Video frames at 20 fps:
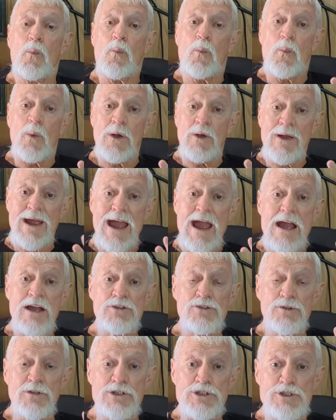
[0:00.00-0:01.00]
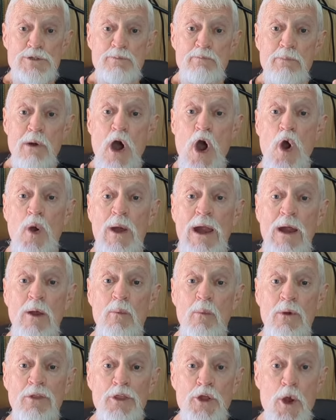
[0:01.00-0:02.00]
When you're actually sparring
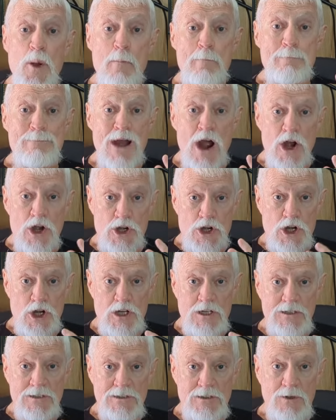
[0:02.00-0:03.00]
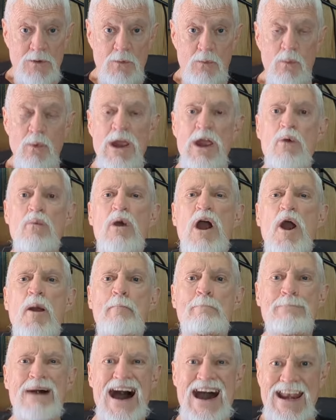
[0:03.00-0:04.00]
with your partner, we wear
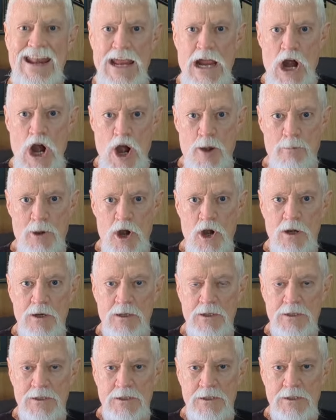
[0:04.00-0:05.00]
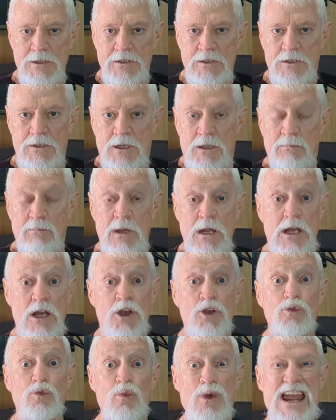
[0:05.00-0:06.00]
body armor
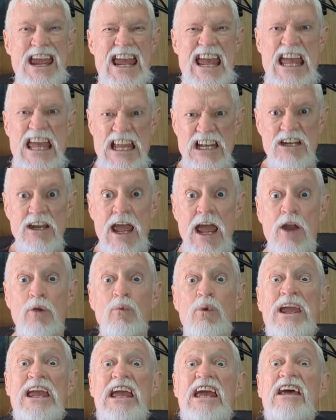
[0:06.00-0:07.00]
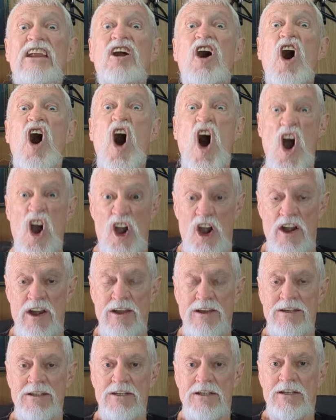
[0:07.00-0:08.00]
because we hit and we hit hard.
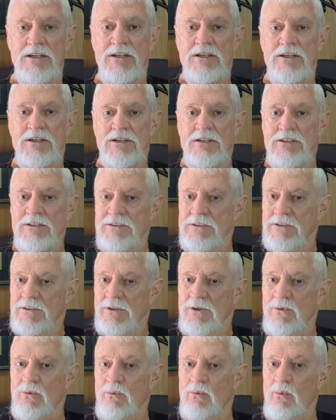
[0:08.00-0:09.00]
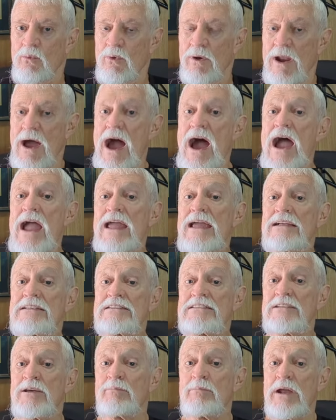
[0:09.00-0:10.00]
When I hit
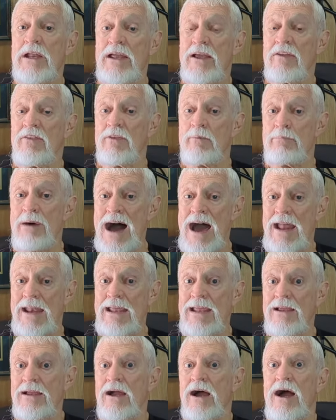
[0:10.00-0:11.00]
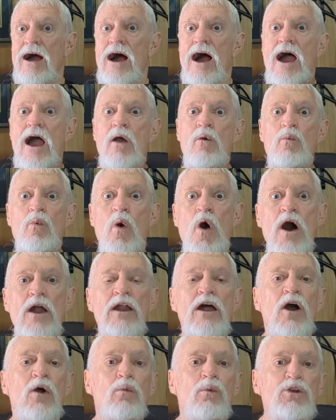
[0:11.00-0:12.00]
somebody in the body, I want
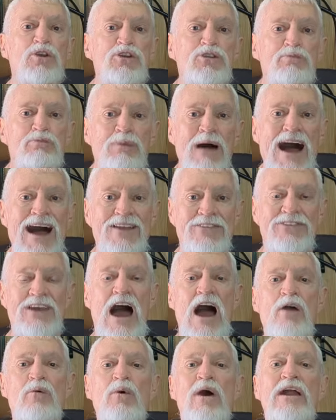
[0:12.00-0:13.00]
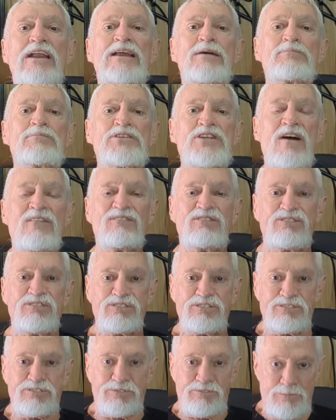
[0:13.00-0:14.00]
a response. I want him to
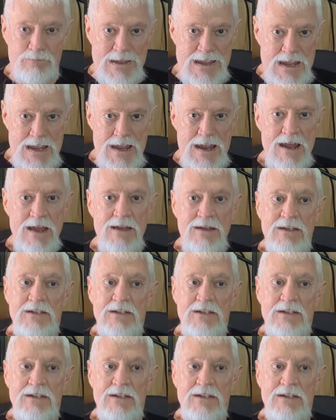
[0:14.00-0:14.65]
be